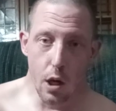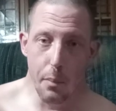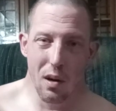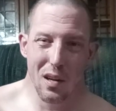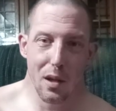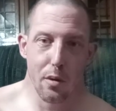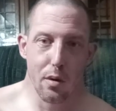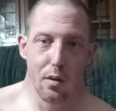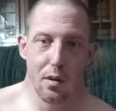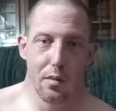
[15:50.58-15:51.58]
Am I
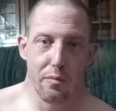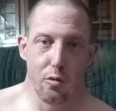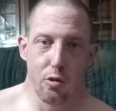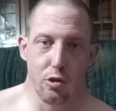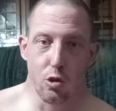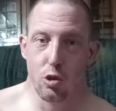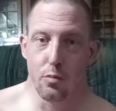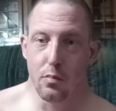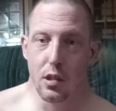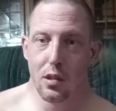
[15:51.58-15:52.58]
either on it for
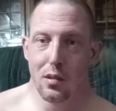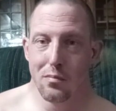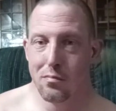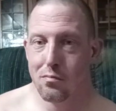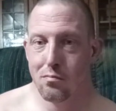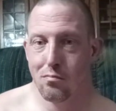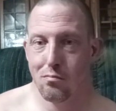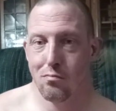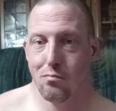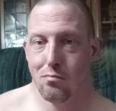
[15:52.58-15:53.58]
social media
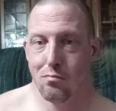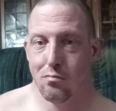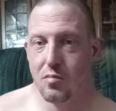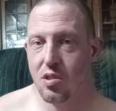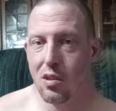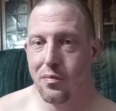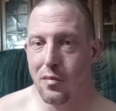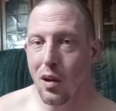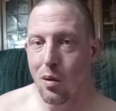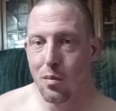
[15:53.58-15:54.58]

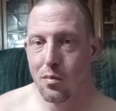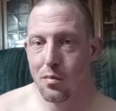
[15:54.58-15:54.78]
stuff? No.